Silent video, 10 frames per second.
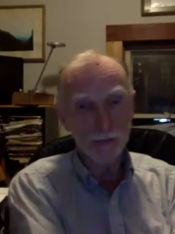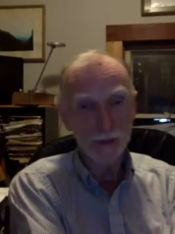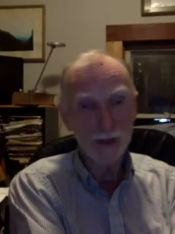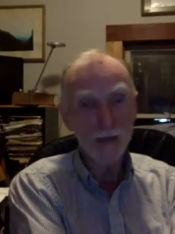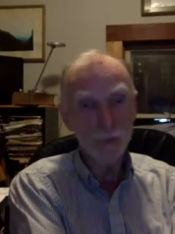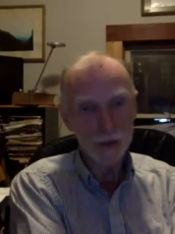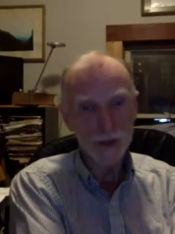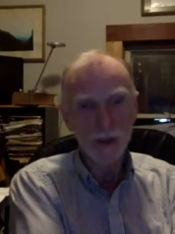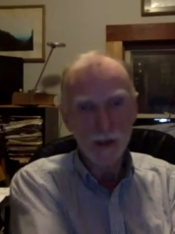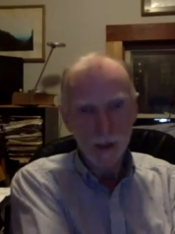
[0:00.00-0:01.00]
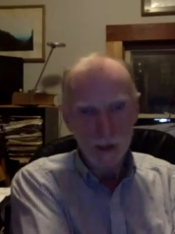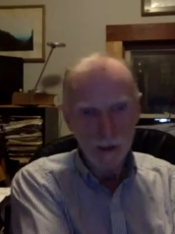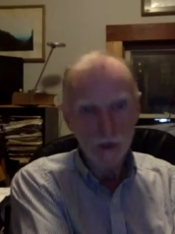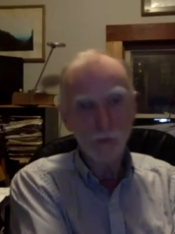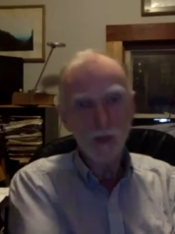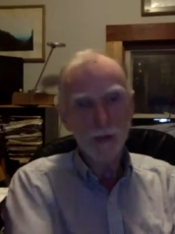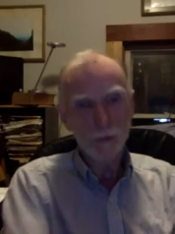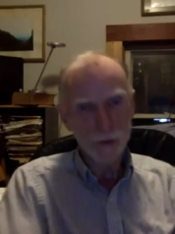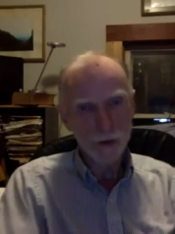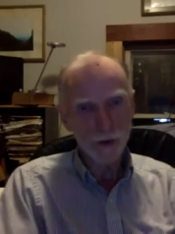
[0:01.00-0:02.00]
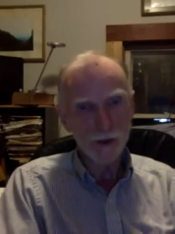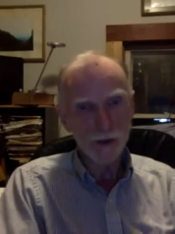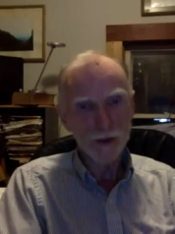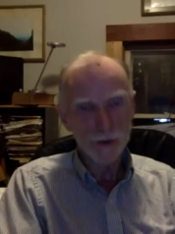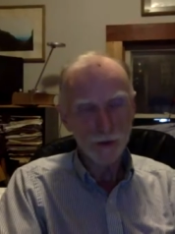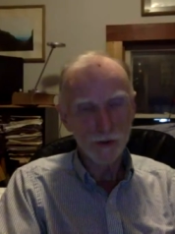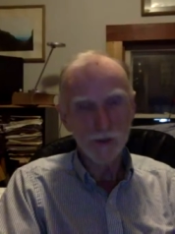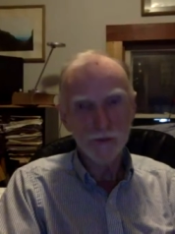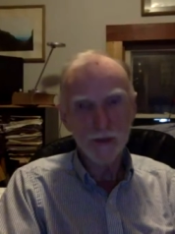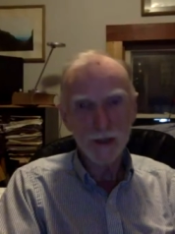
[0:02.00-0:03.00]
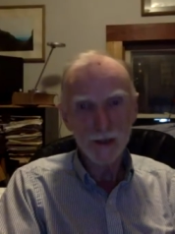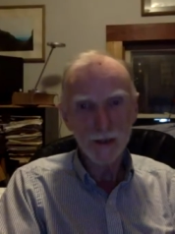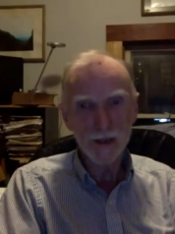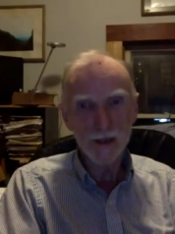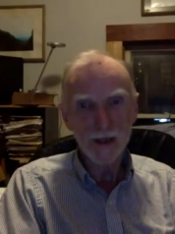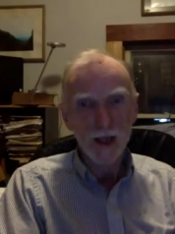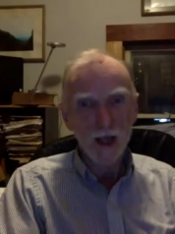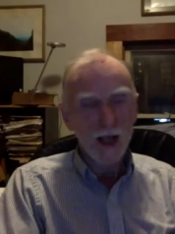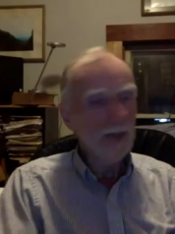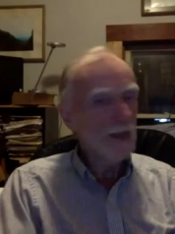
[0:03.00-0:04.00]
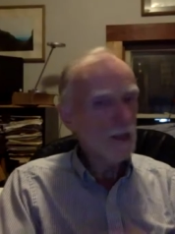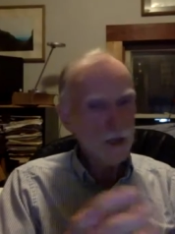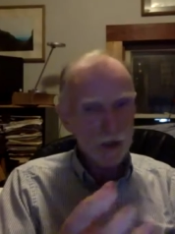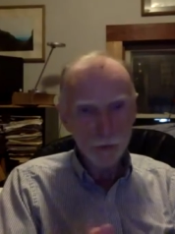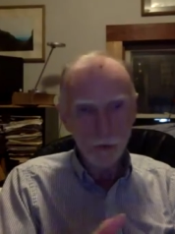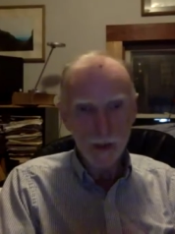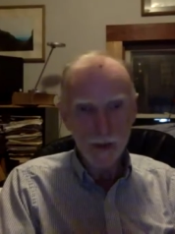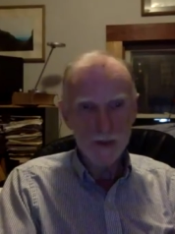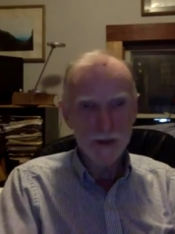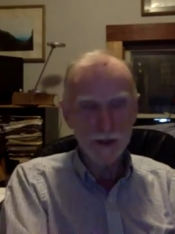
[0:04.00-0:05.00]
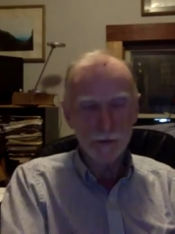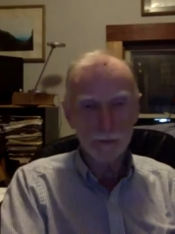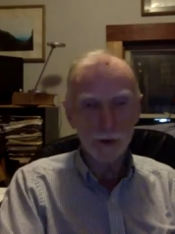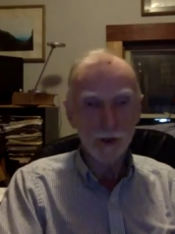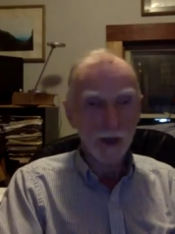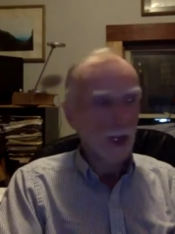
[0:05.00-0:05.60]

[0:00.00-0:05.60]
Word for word: but that was an incredible story, the story of Nanny. And that's just one example.